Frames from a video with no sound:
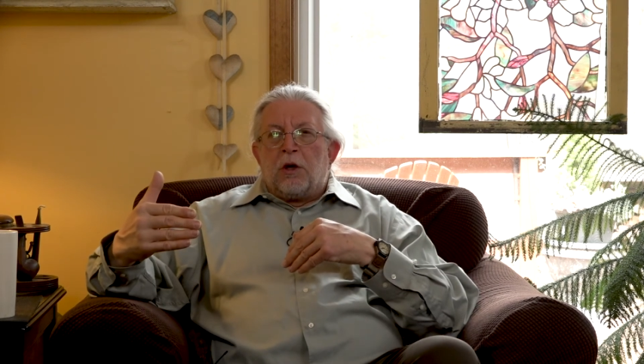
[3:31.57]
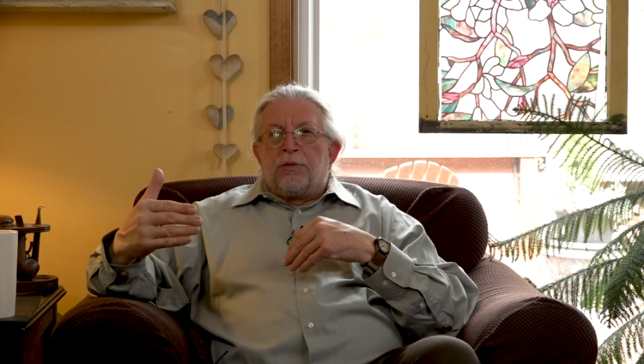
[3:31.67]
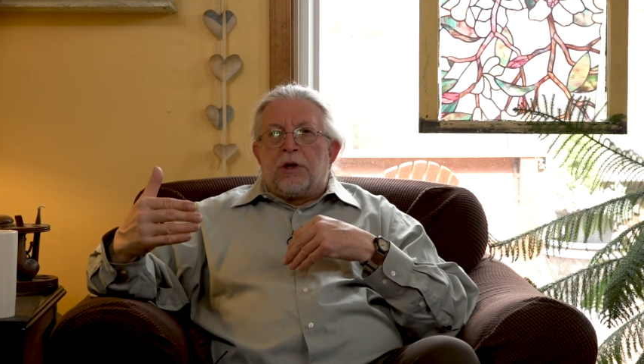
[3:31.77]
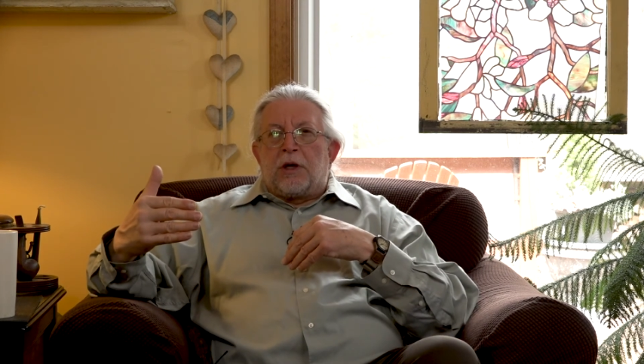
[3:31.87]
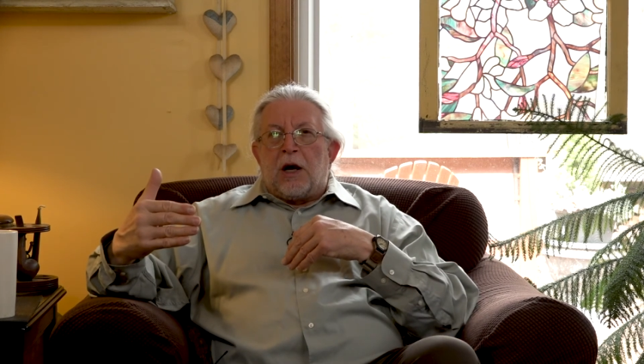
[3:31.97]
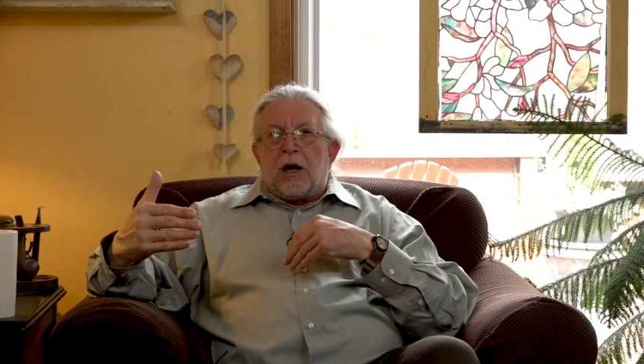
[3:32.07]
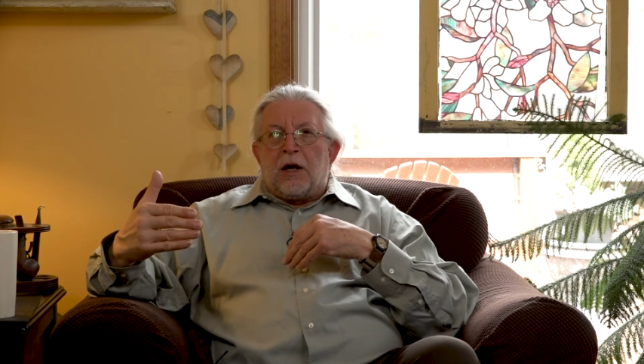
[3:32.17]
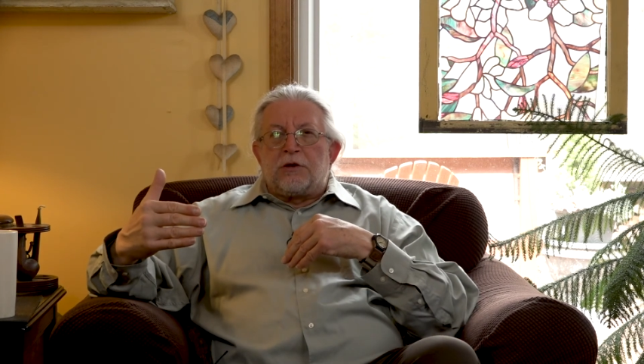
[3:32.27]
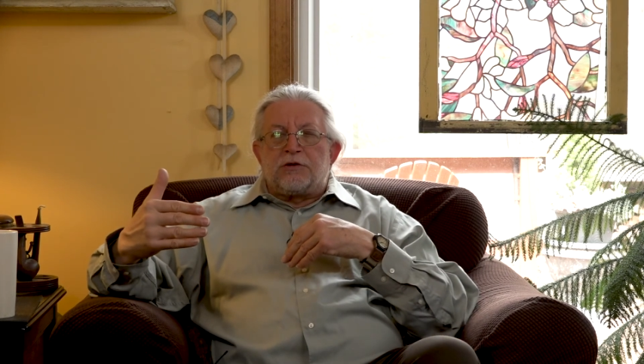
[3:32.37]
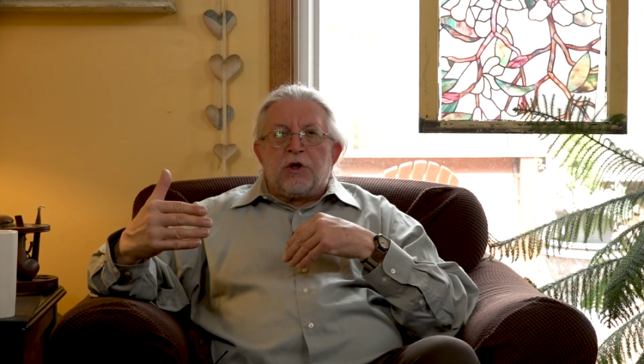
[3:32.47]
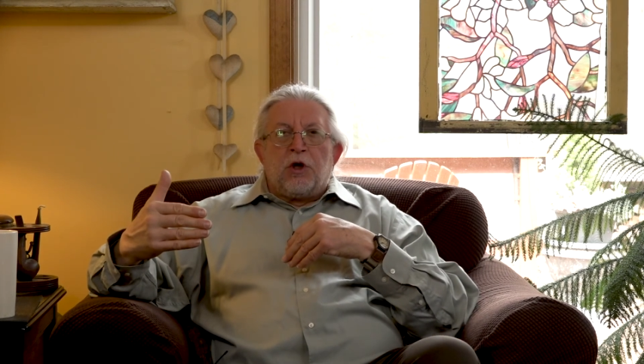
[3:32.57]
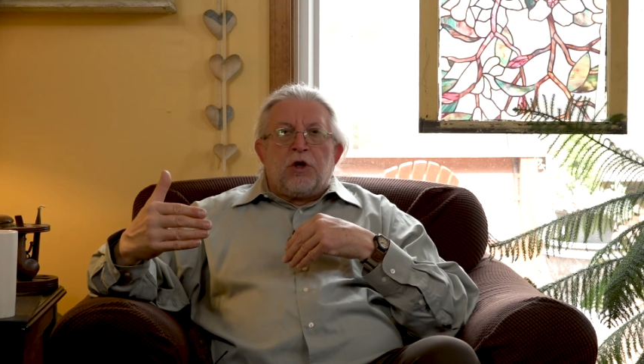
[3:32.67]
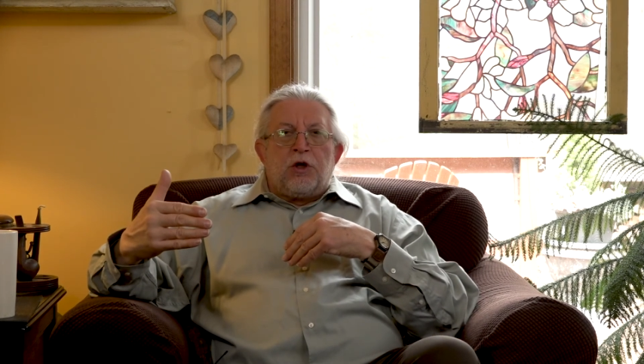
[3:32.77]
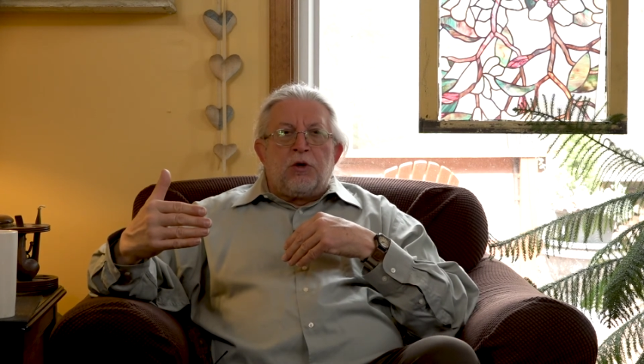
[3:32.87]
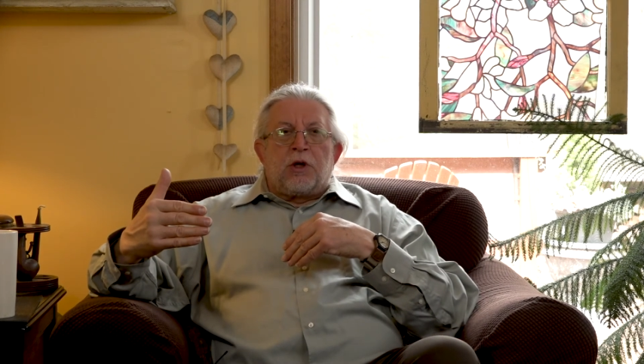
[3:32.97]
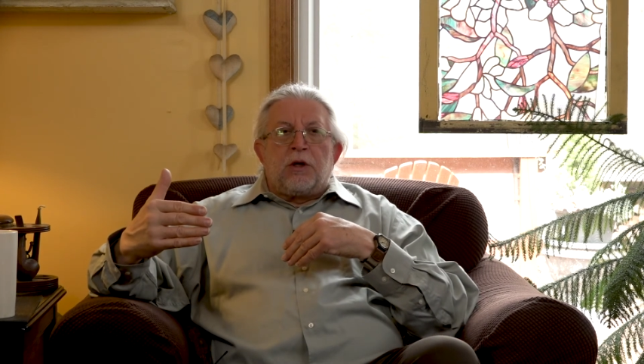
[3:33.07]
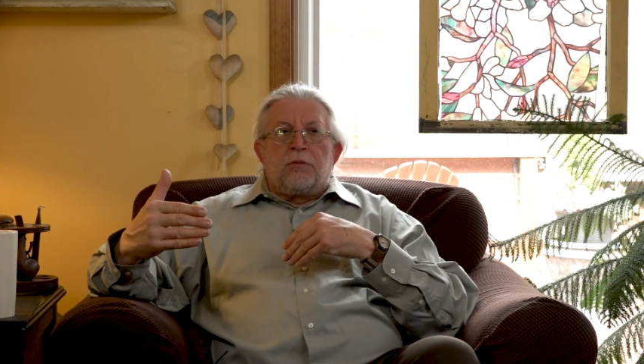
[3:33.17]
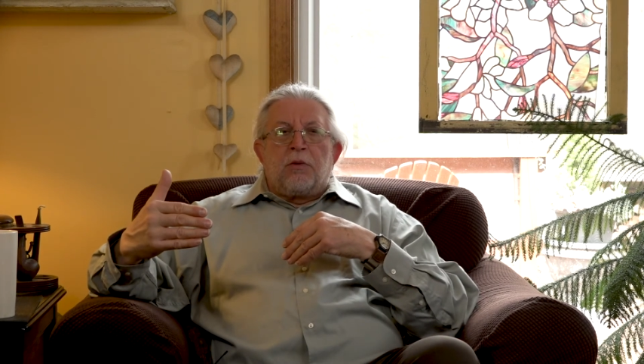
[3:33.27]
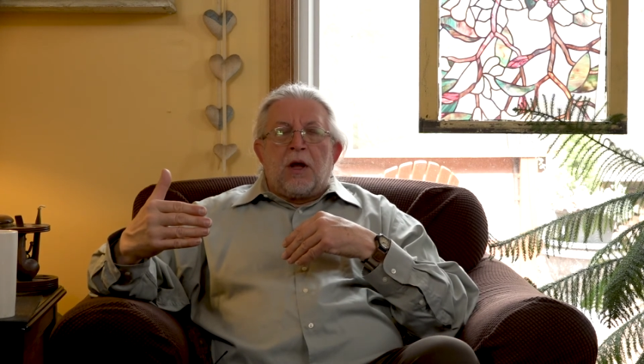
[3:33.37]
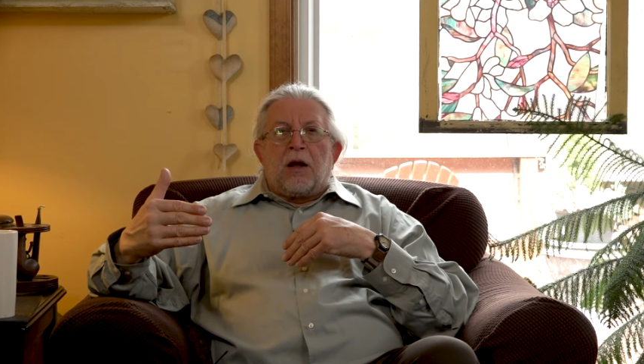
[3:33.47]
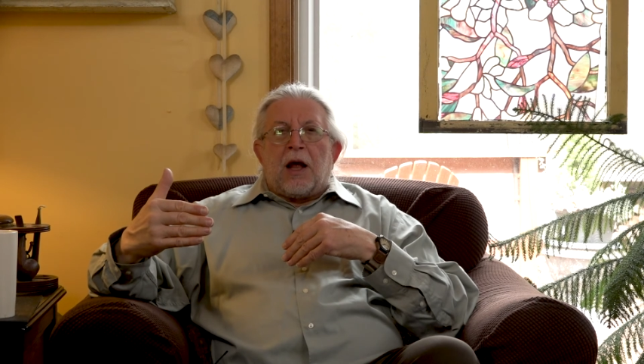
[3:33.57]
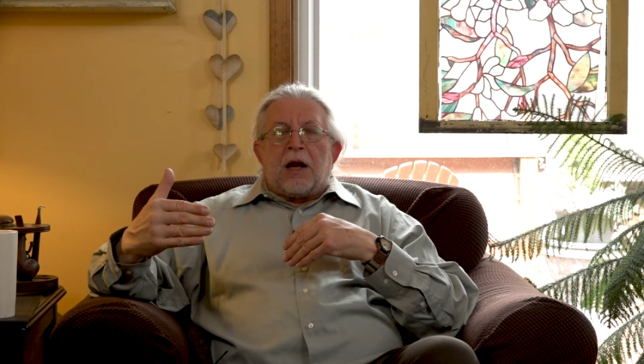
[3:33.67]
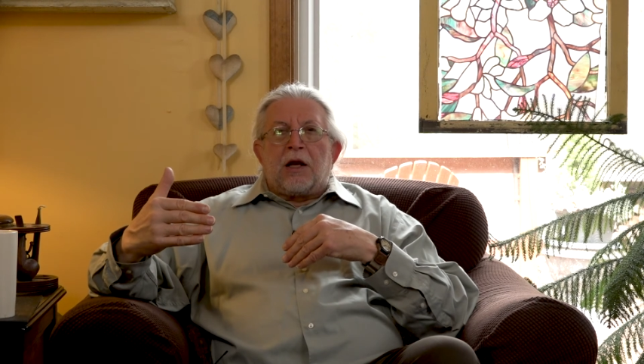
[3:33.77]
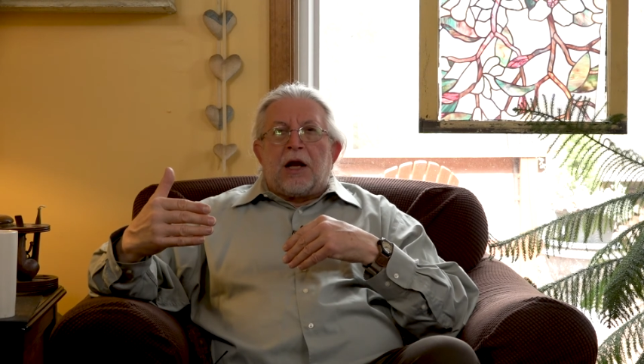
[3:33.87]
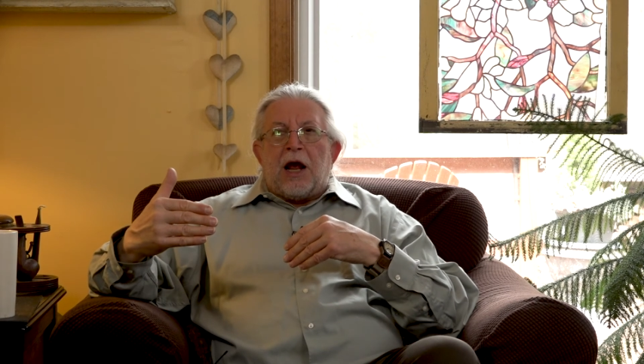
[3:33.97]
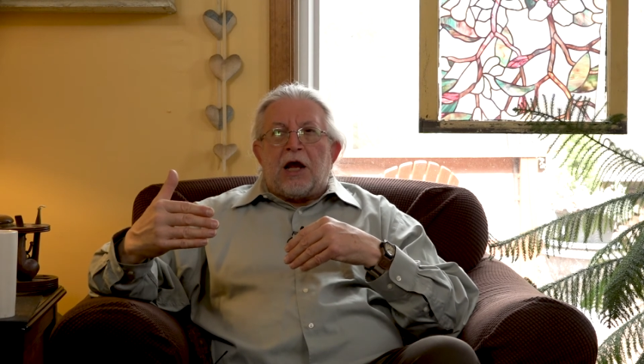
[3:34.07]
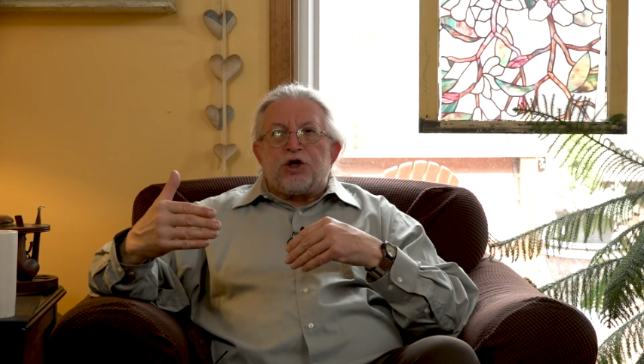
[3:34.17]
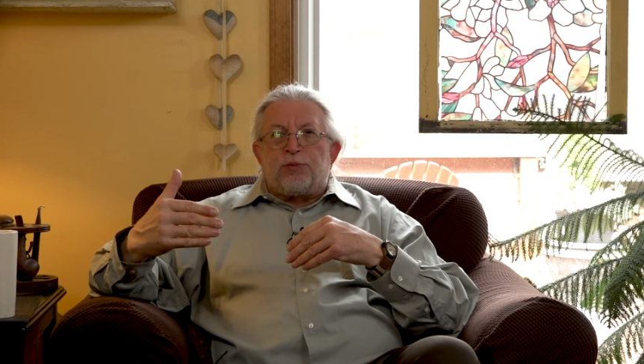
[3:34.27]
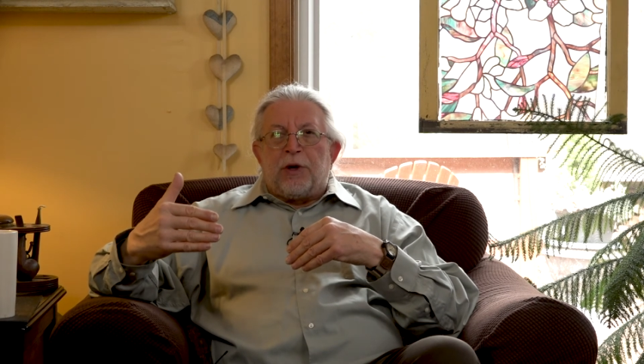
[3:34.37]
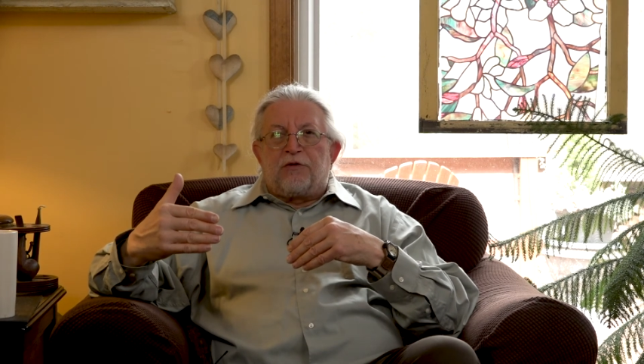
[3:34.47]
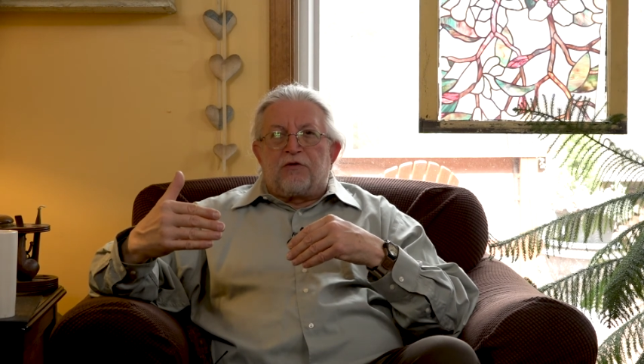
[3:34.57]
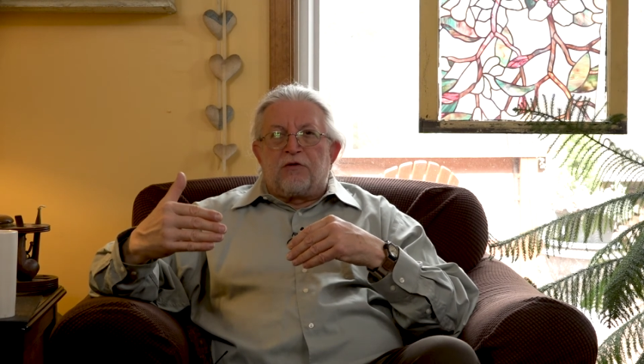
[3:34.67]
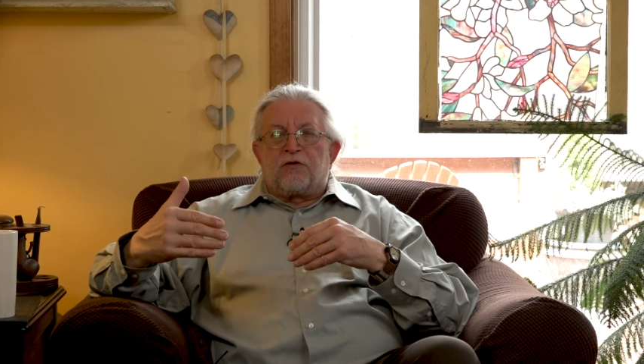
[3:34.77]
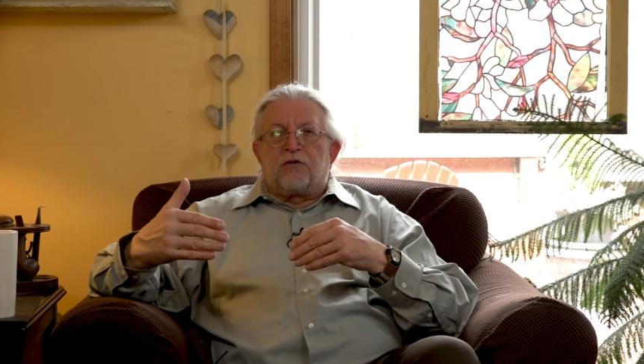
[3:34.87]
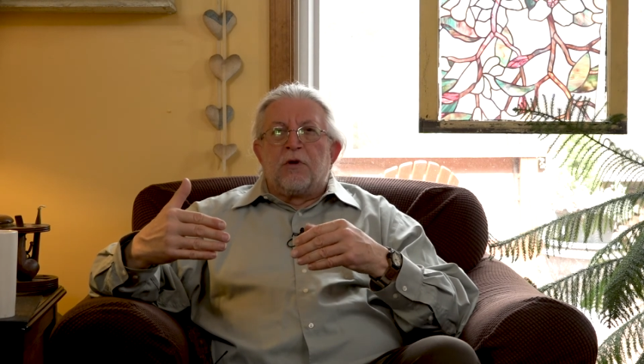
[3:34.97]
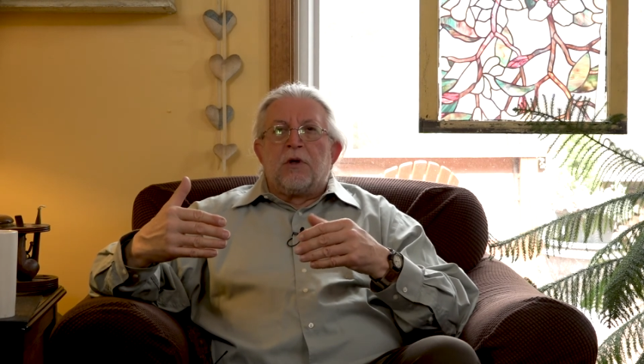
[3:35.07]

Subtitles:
because you can, on a cash basis